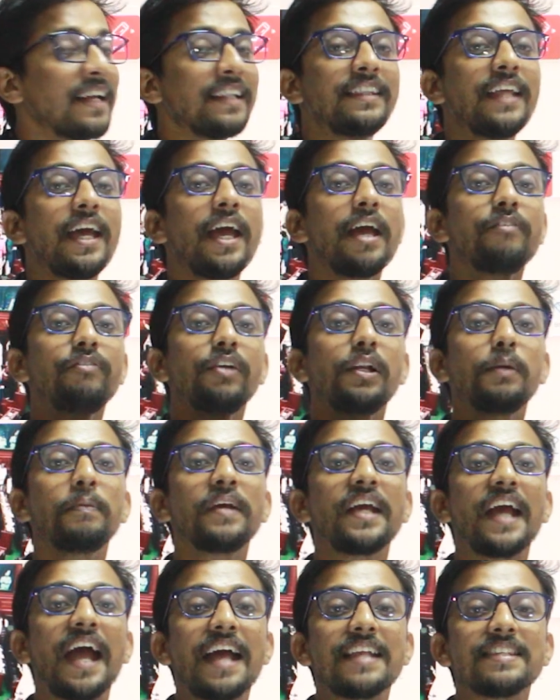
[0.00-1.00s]
they will
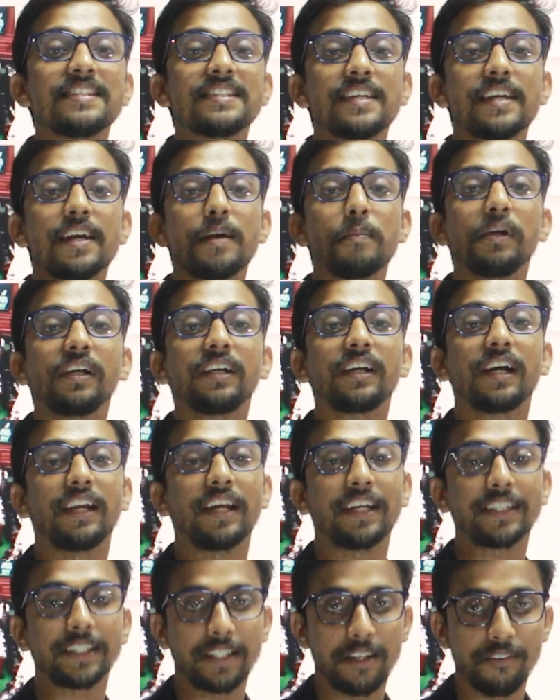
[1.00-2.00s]
be answerable
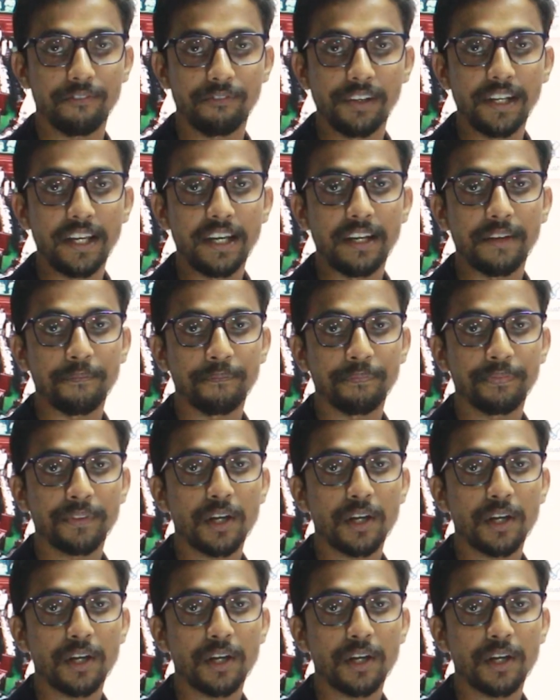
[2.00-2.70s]
collectively.